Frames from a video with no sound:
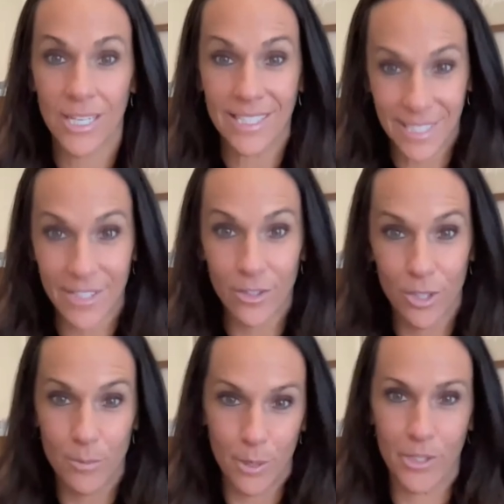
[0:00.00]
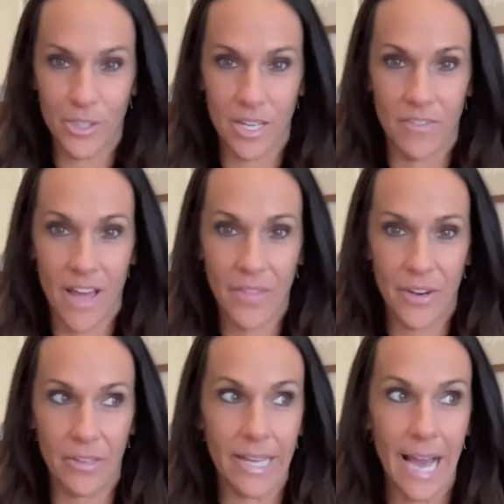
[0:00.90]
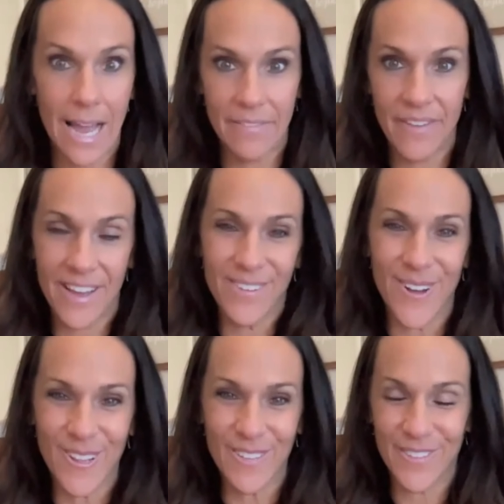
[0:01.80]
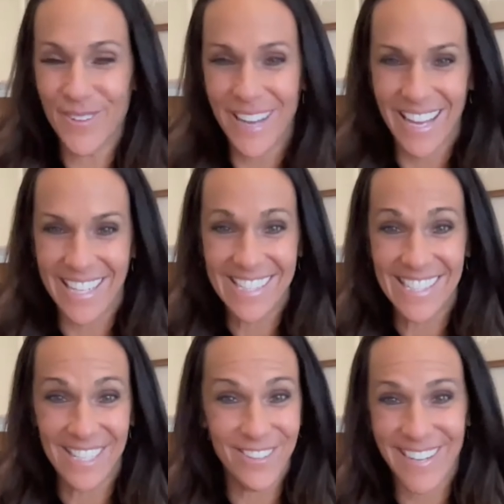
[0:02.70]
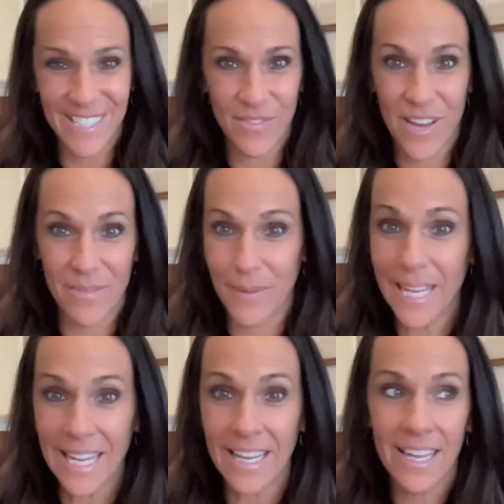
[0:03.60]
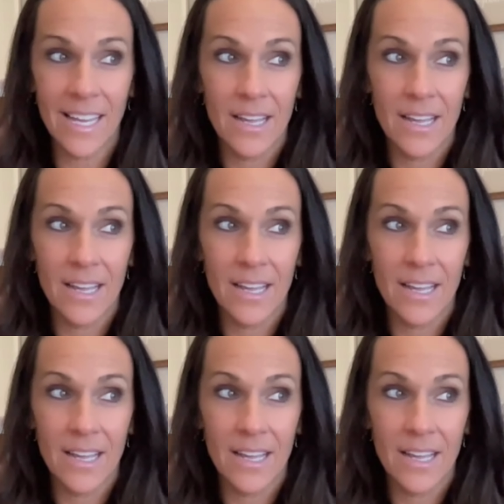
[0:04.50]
until you put yourself out there like i found all of you guys and you guys found me